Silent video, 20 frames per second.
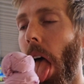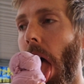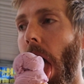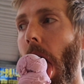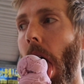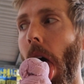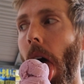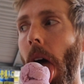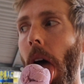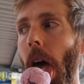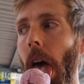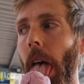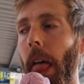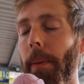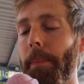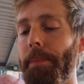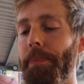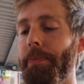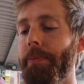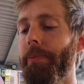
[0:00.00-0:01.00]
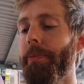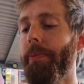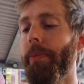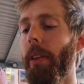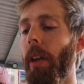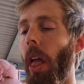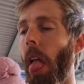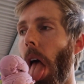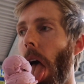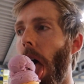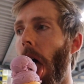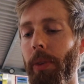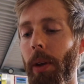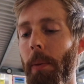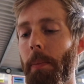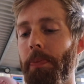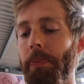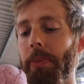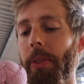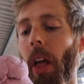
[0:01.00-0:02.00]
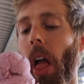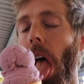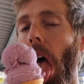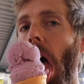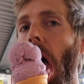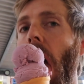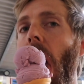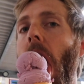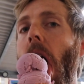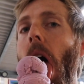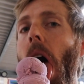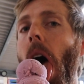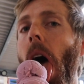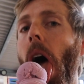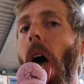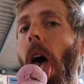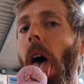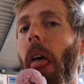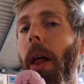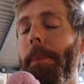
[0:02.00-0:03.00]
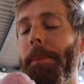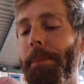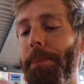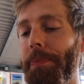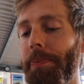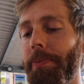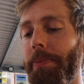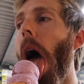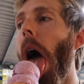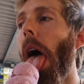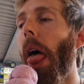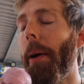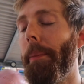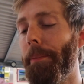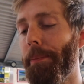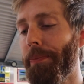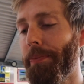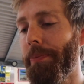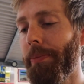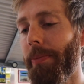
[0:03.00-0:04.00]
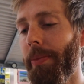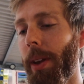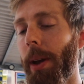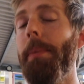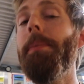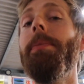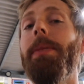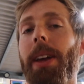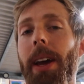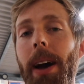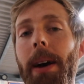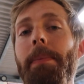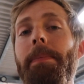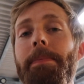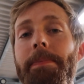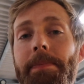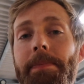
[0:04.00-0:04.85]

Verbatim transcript: the scene seems familiar. Second time you've eaten ice cream. Do you like it? Yeah.